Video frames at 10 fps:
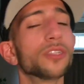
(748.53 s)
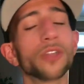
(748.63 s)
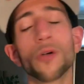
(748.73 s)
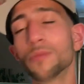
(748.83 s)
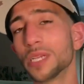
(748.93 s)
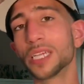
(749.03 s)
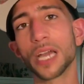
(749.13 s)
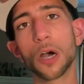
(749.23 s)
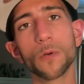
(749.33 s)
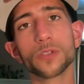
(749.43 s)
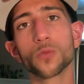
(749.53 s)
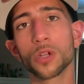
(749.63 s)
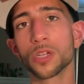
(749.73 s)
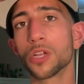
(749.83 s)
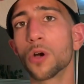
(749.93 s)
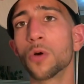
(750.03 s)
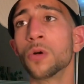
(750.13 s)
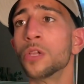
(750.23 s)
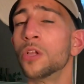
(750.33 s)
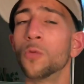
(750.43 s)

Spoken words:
You know me, I always want to know